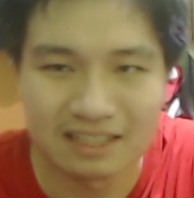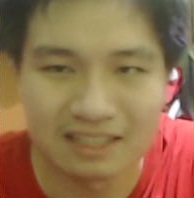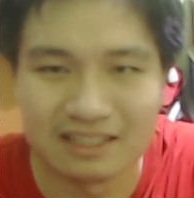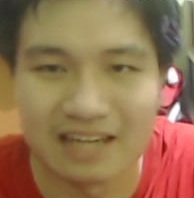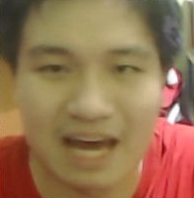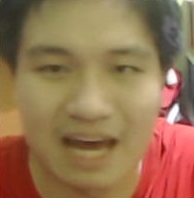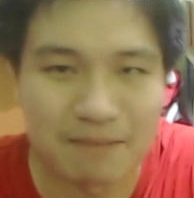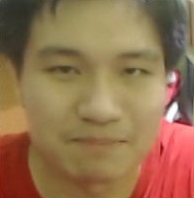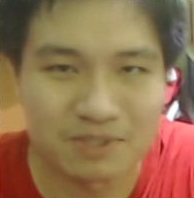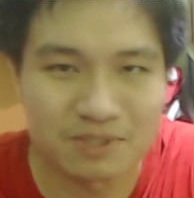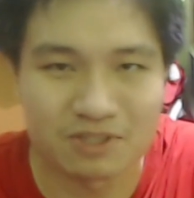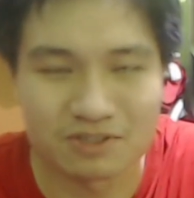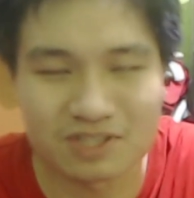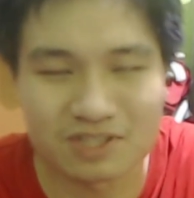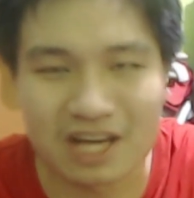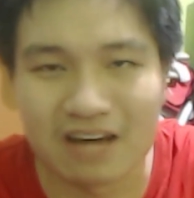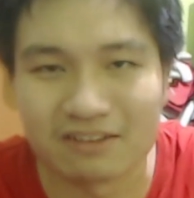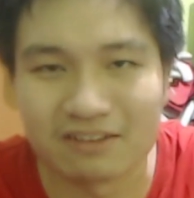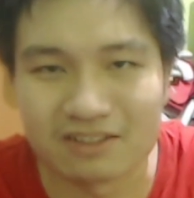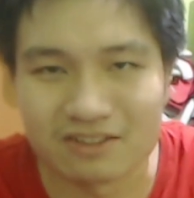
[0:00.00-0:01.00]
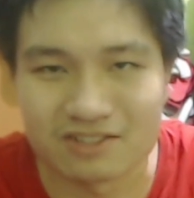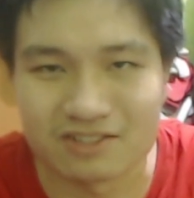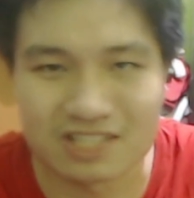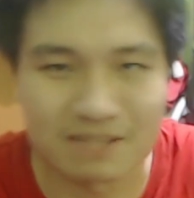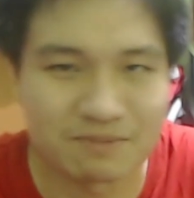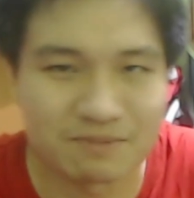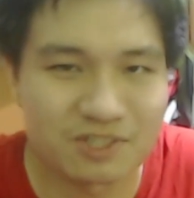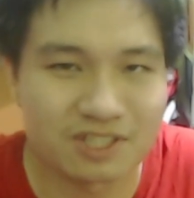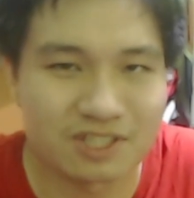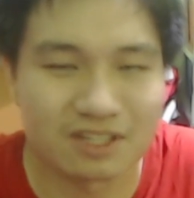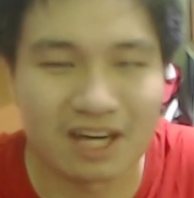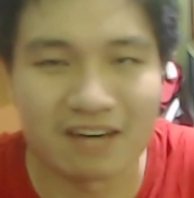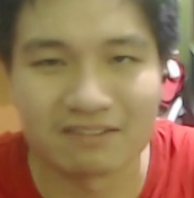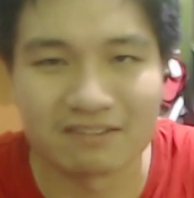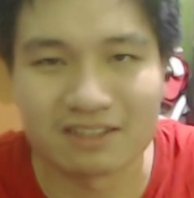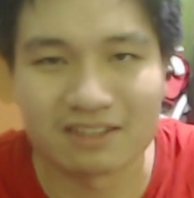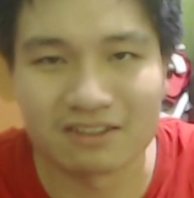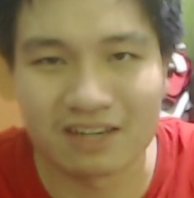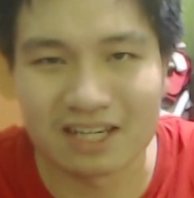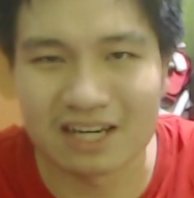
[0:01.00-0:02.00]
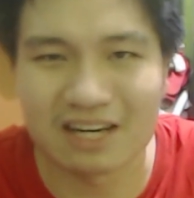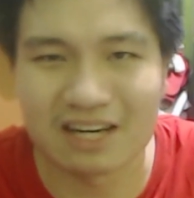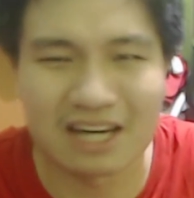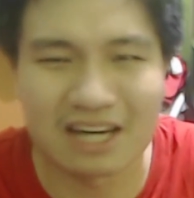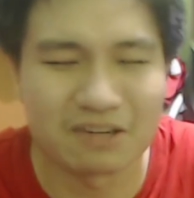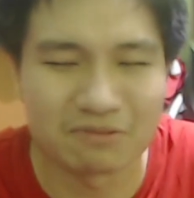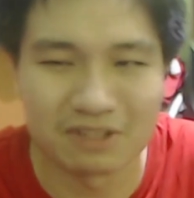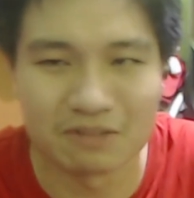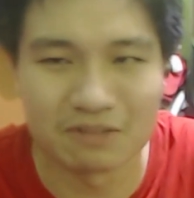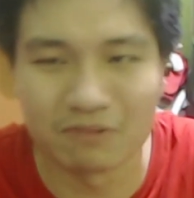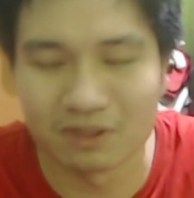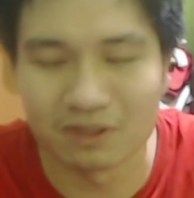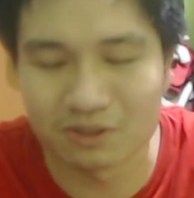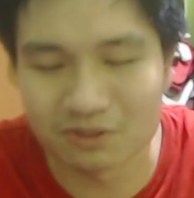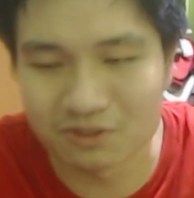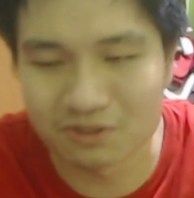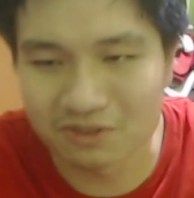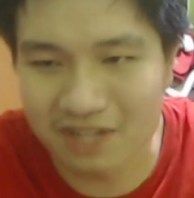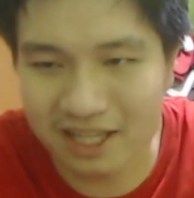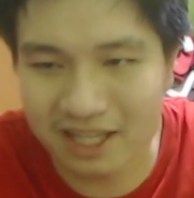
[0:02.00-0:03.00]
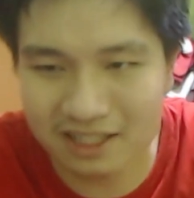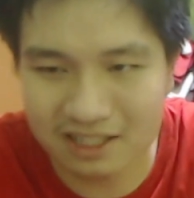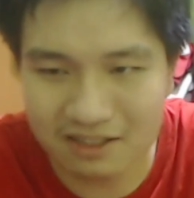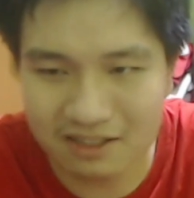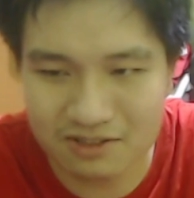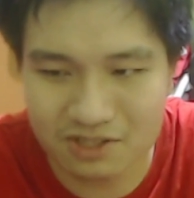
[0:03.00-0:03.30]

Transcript: episodes out, you know, some scene out, you know, and I don't really want to do that, you know.